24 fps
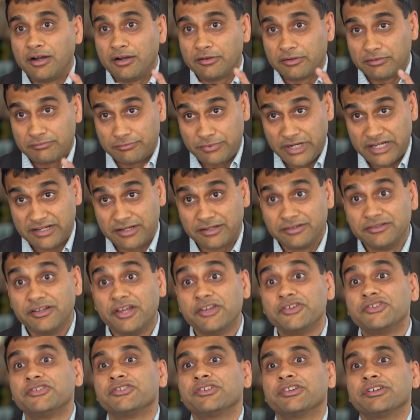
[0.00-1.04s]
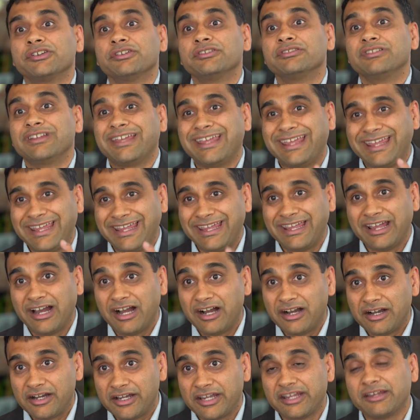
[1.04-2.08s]
recognition,
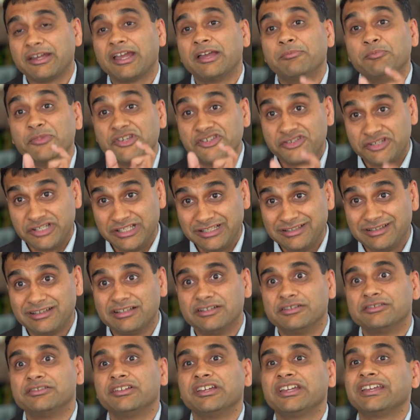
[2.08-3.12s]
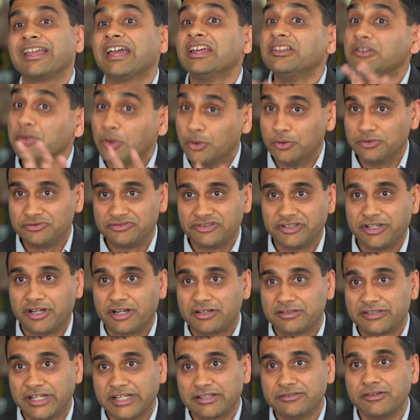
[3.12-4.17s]
AI, and machine learning, and
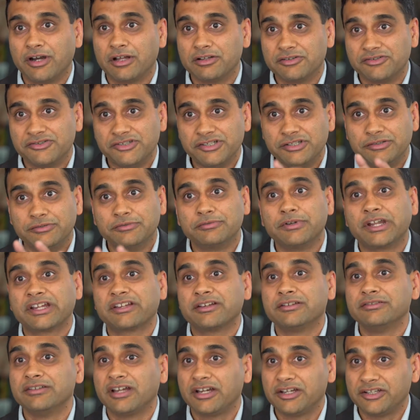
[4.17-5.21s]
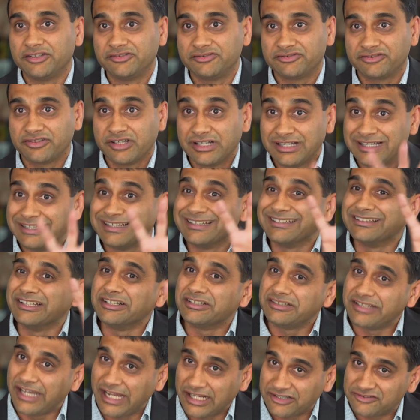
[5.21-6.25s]
OCR technology to recognize the
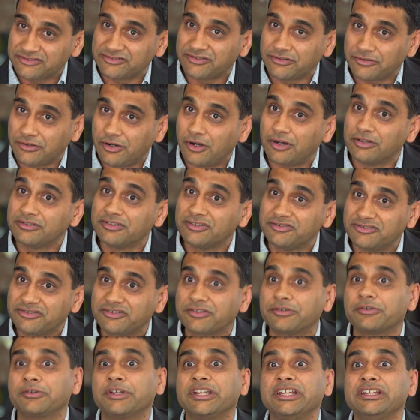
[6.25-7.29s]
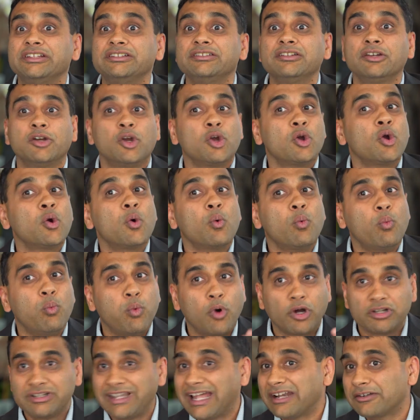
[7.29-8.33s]
text on the screen,
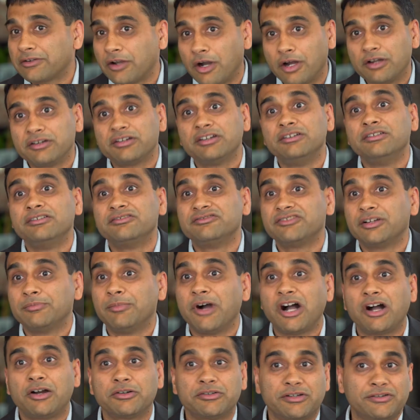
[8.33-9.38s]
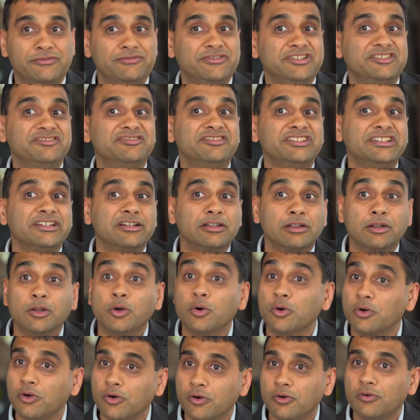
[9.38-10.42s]
what that content is about. If we see a
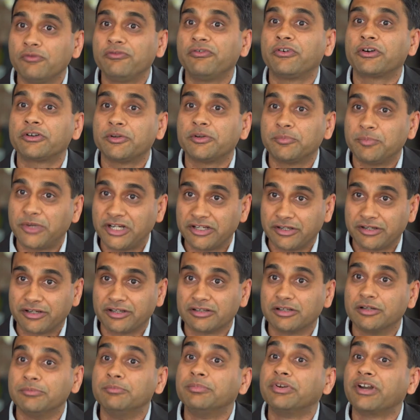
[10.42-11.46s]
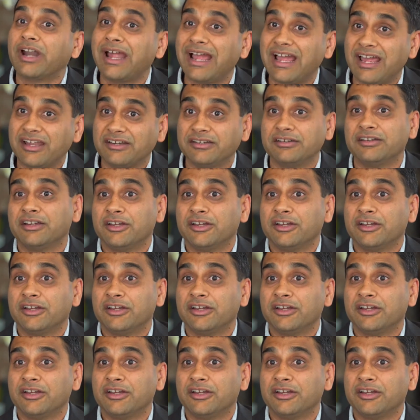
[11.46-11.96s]
logo for a particular brand,